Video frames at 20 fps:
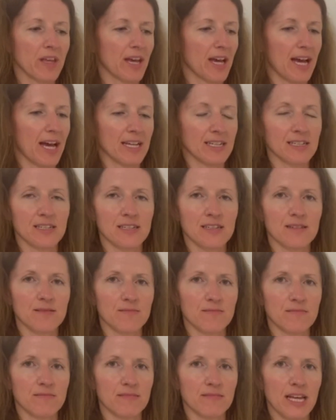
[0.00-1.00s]
and
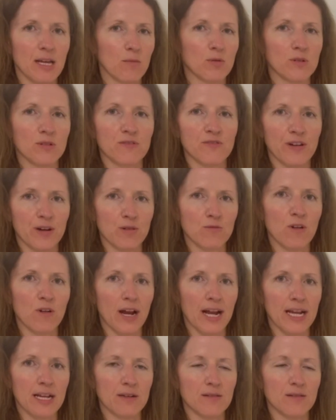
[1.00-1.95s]
it would have felt right.